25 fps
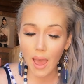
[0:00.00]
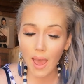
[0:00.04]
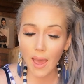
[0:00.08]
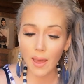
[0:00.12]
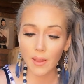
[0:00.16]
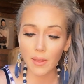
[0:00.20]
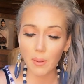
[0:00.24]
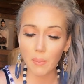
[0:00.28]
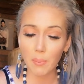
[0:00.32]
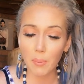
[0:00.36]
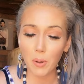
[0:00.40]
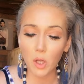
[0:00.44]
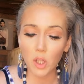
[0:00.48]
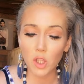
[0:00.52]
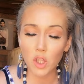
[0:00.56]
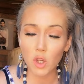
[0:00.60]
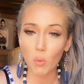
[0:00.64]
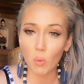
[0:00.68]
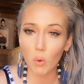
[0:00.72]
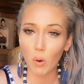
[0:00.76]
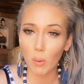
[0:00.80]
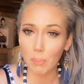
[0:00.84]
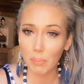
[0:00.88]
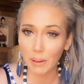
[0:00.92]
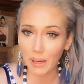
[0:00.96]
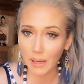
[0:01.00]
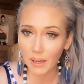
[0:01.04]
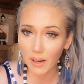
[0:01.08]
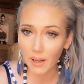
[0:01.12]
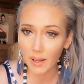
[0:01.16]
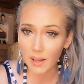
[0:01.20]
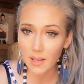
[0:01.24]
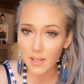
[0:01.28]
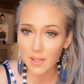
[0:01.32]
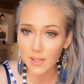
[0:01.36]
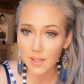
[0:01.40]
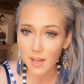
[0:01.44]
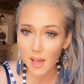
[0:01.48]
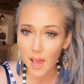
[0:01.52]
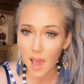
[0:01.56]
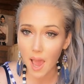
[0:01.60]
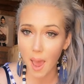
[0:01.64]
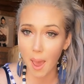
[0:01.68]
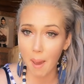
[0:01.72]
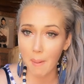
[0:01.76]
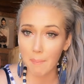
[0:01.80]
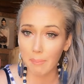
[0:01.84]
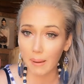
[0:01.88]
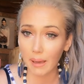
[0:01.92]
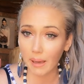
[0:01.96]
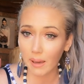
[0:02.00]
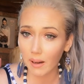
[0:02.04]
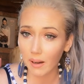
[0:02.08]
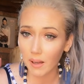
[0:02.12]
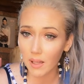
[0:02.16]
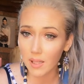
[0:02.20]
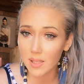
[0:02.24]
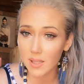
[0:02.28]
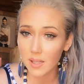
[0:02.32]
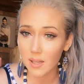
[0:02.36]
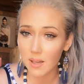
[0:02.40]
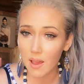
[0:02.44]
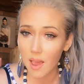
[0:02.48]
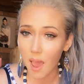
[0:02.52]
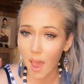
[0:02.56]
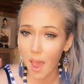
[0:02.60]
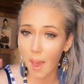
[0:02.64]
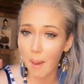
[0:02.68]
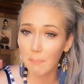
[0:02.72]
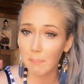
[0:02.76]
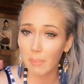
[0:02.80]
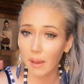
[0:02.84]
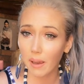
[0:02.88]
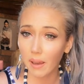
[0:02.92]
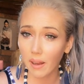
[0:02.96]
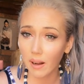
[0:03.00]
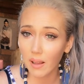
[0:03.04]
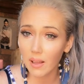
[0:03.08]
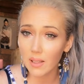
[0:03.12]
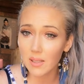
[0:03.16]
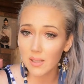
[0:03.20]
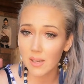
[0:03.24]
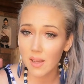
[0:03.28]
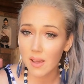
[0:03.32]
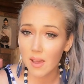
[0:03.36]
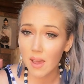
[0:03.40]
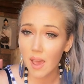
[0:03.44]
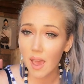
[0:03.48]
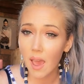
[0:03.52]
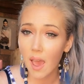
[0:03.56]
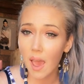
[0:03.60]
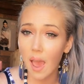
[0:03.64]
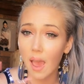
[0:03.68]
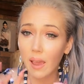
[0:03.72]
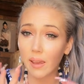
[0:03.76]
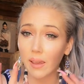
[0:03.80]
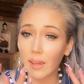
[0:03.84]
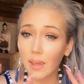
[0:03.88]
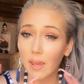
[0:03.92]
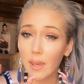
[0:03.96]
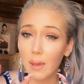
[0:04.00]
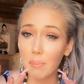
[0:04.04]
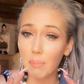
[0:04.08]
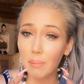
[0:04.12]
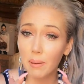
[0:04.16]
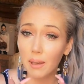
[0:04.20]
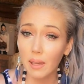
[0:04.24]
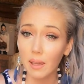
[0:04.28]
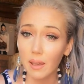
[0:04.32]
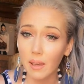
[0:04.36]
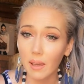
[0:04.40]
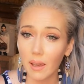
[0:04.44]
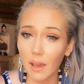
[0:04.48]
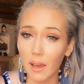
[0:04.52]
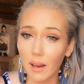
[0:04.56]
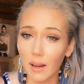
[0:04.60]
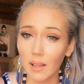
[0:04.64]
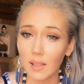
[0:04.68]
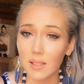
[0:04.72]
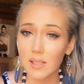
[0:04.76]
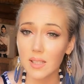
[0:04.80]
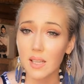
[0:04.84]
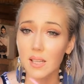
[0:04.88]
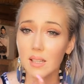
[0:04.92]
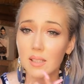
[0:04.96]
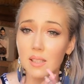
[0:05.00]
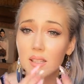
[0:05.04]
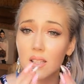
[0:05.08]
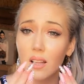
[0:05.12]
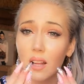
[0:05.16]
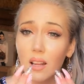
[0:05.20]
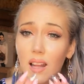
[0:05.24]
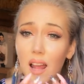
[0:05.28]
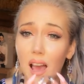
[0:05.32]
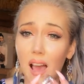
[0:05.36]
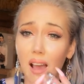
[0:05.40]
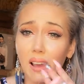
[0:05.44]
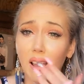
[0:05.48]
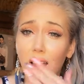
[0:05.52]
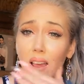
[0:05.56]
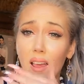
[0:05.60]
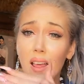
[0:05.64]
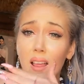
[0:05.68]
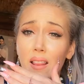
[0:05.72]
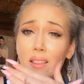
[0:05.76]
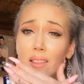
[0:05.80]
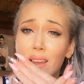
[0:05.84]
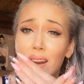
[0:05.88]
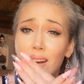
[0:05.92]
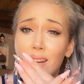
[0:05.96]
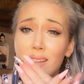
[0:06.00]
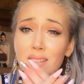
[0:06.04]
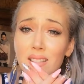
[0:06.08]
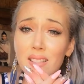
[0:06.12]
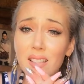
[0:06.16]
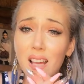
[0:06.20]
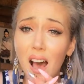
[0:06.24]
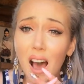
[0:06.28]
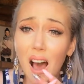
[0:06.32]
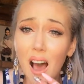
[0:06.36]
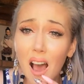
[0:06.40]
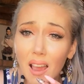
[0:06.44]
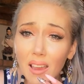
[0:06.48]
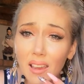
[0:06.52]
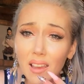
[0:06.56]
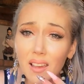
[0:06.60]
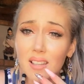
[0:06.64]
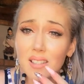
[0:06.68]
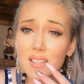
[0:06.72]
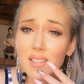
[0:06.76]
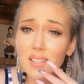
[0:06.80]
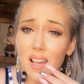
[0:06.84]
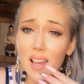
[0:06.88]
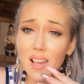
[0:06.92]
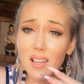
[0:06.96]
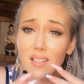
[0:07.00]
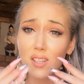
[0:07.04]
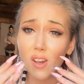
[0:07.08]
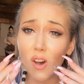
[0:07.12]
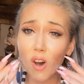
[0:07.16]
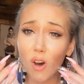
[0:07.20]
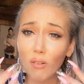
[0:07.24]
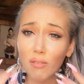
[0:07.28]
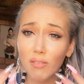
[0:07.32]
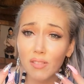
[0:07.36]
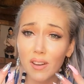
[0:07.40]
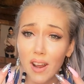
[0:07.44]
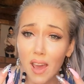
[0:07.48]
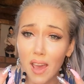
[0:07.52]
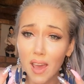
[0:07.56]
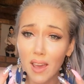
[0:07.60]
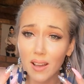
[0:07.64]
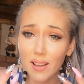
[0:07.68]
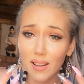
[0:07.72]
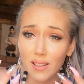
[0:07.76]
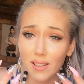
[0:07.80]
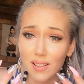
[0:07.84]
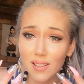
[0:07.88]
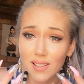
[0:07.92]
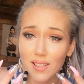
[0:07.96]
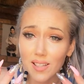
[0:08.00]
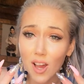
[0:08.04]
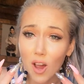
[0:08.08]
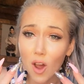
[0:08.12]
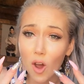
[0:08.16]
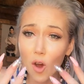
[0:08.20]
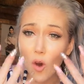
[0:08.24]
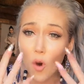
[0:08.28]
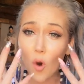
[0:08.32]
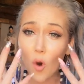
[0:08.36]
and the person will pick at it and pick at it and pick at it and keep picking at it until like that entire set of nails